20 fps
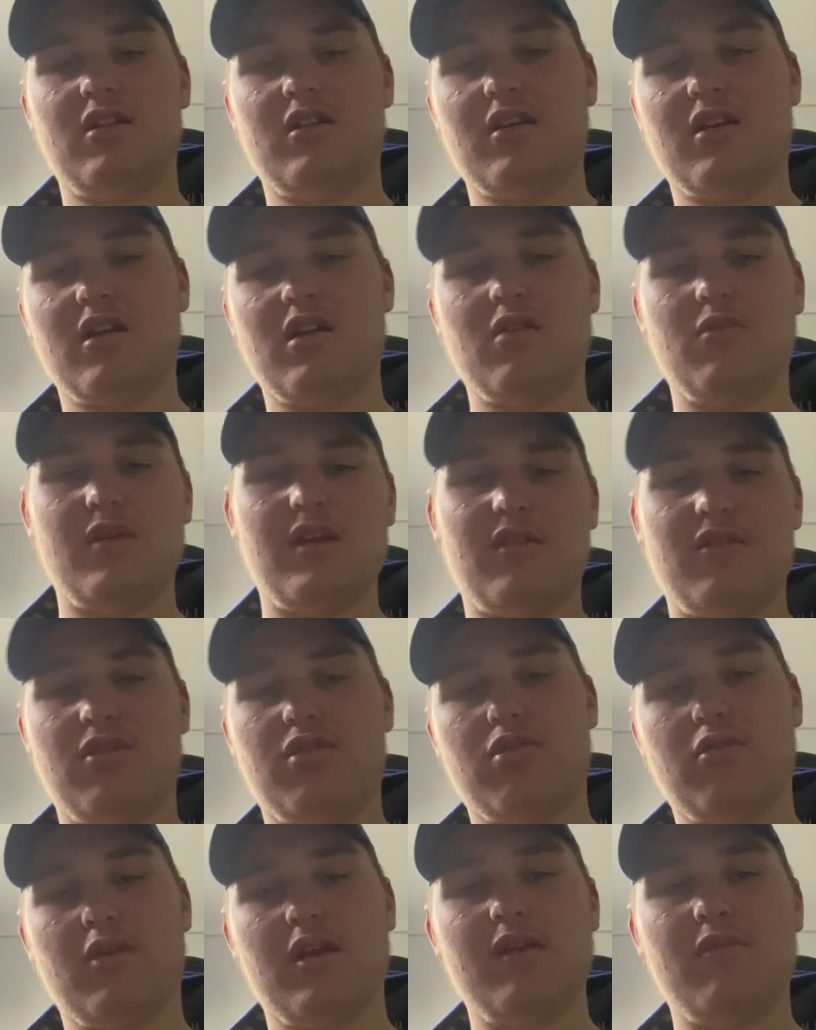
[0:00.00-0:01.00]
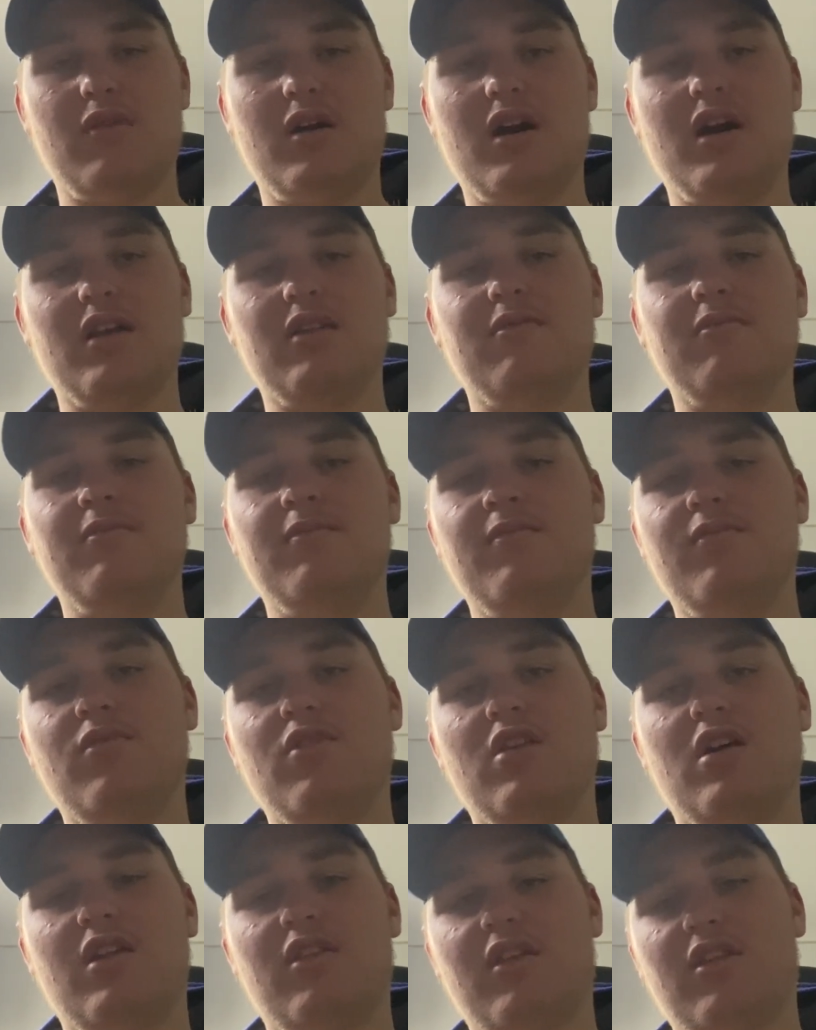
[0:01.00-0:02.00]
are going to win 3-1.
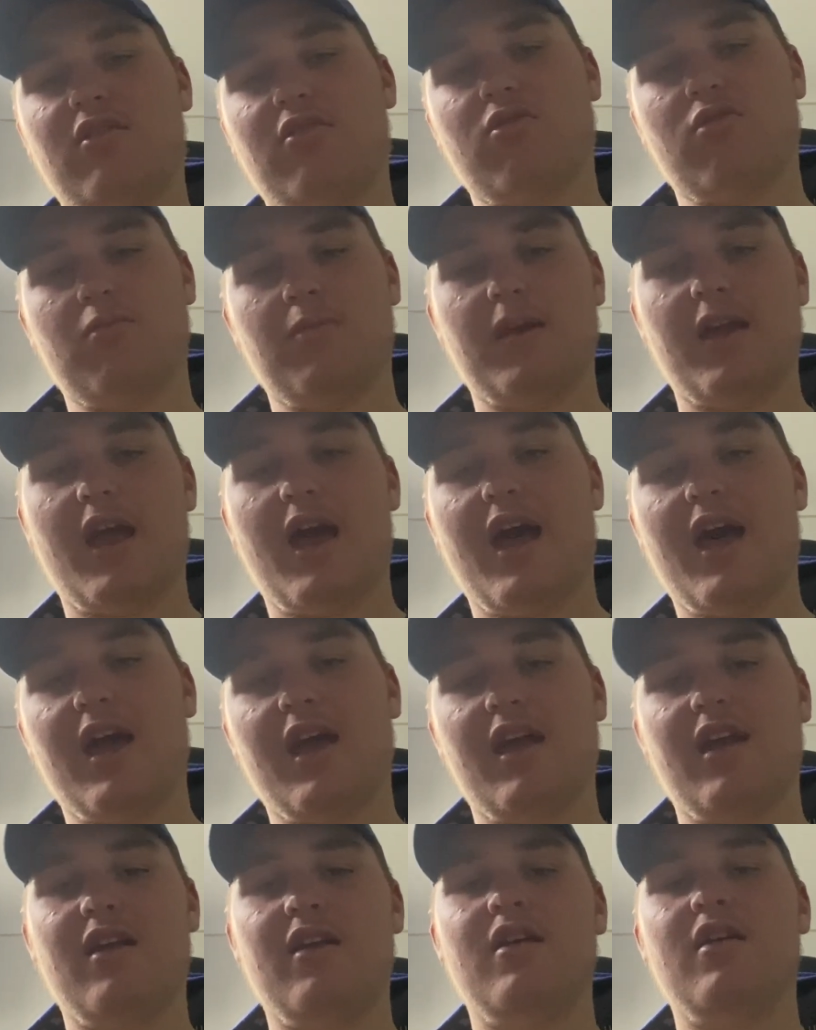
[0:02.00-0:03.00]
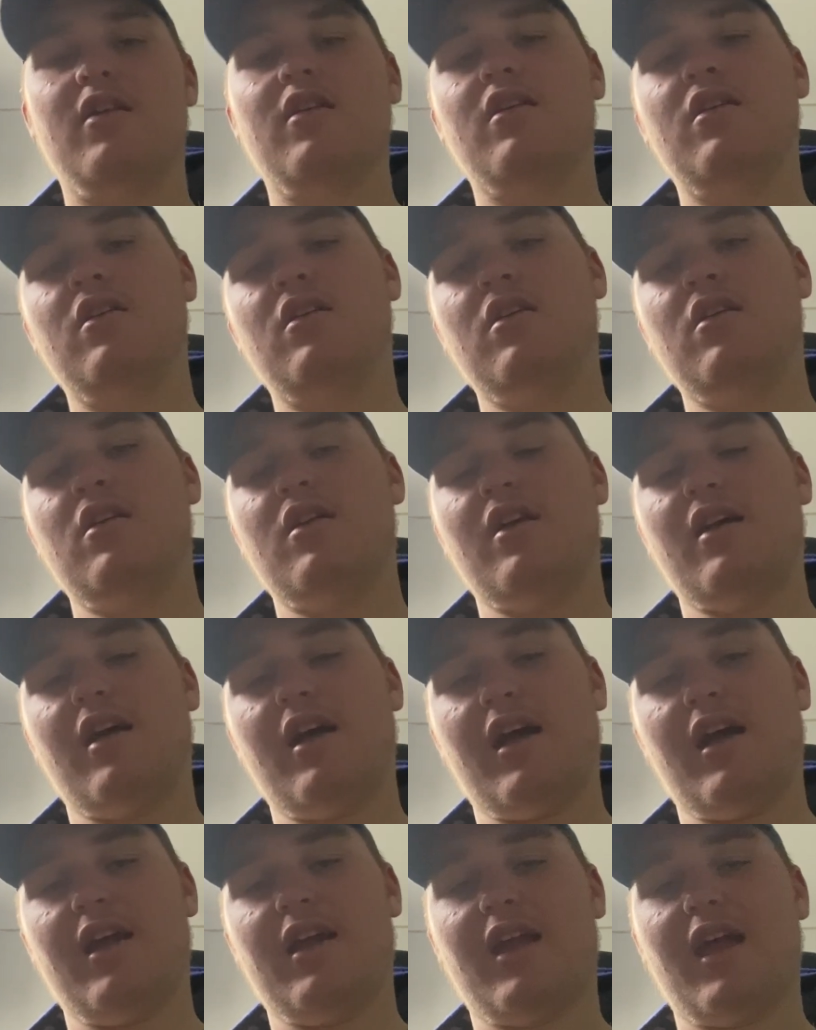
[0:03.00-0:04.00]
I think this will be a
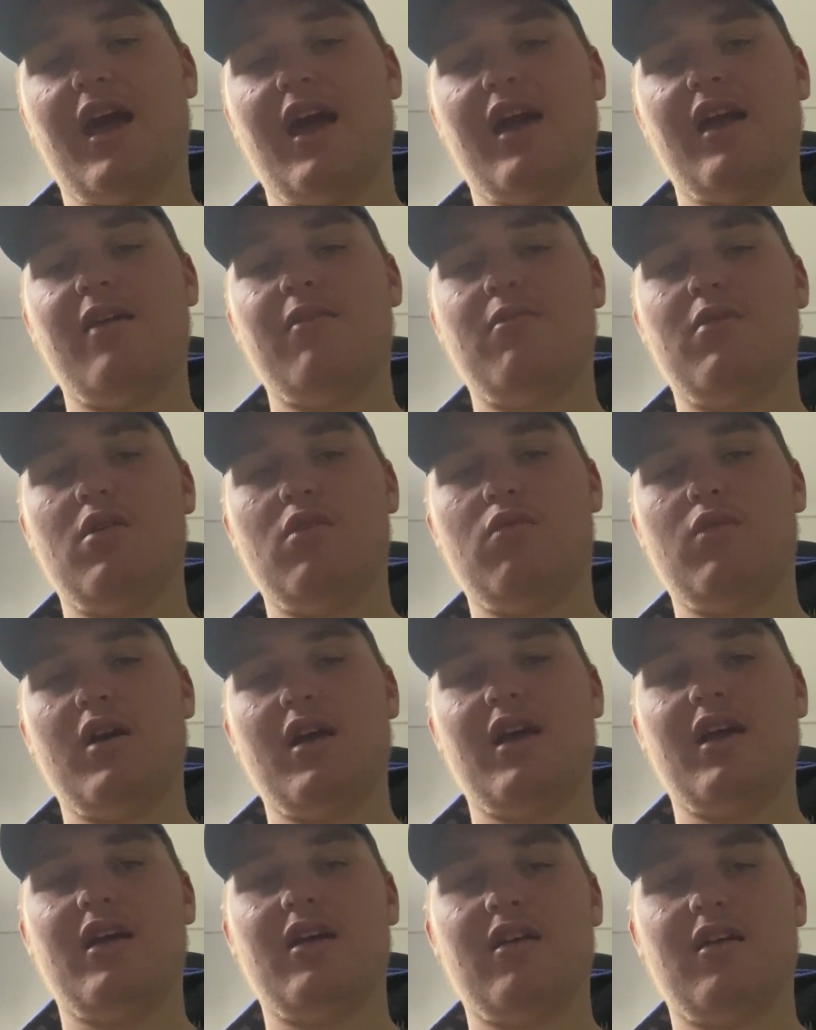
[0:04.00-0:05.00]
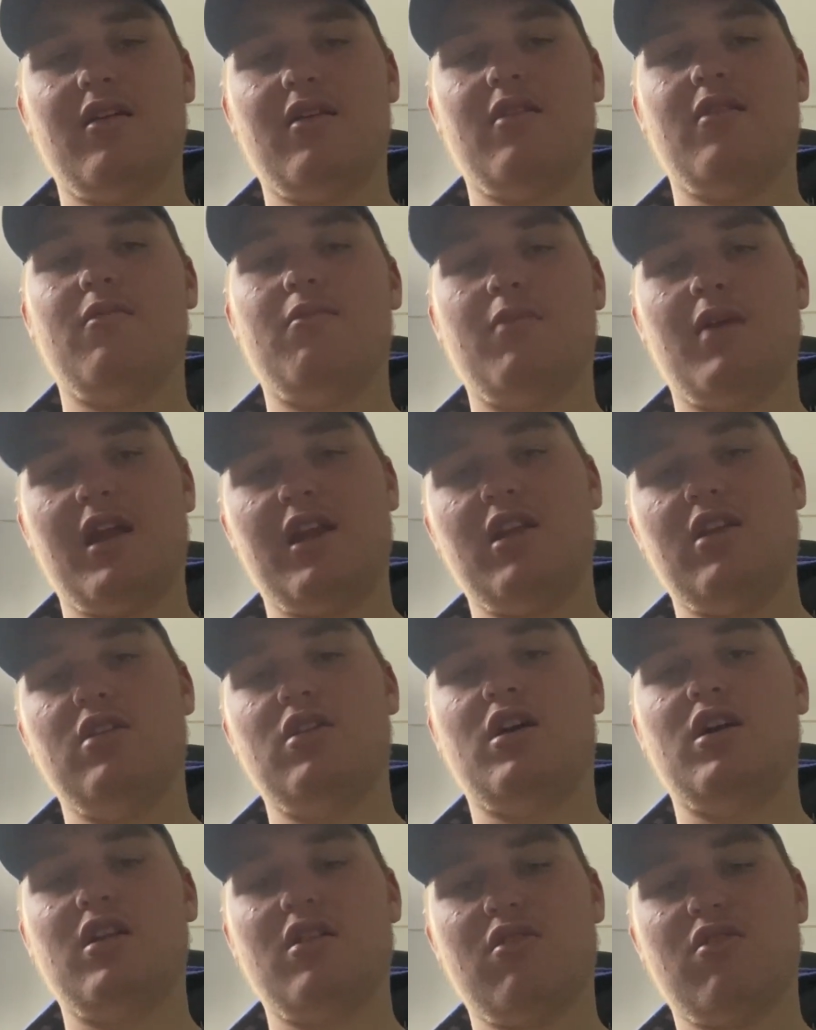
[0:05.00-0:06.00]
game where Man
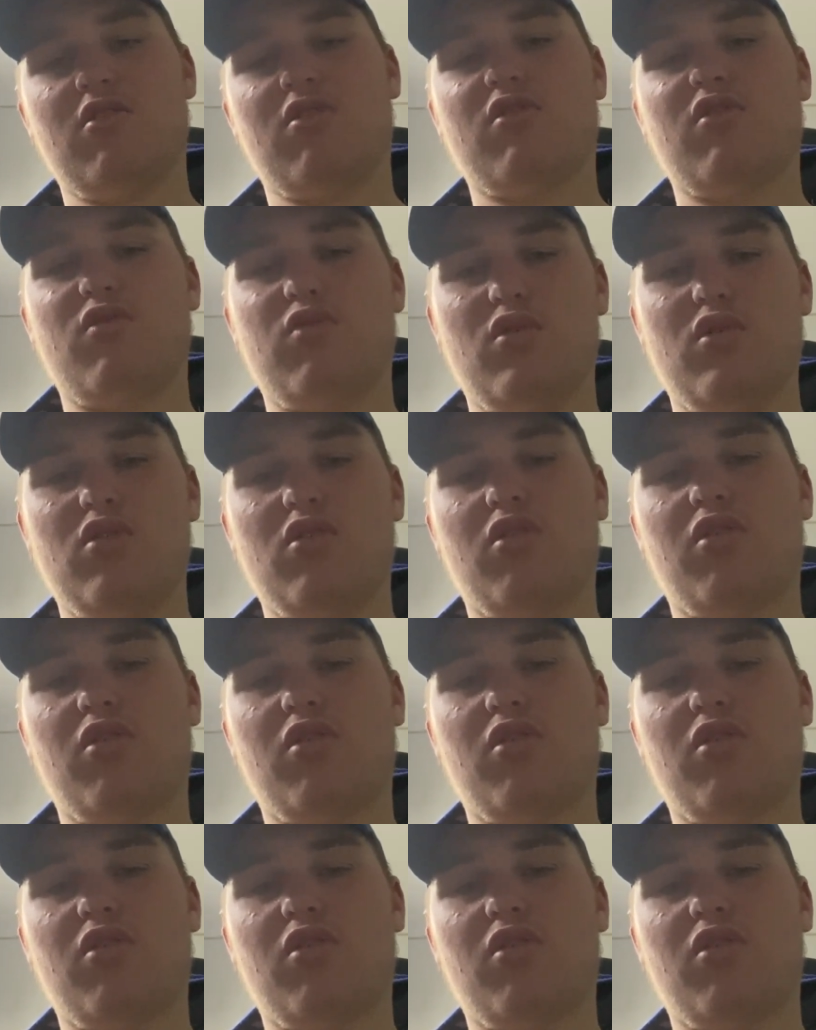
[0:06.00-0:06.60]
United just cruise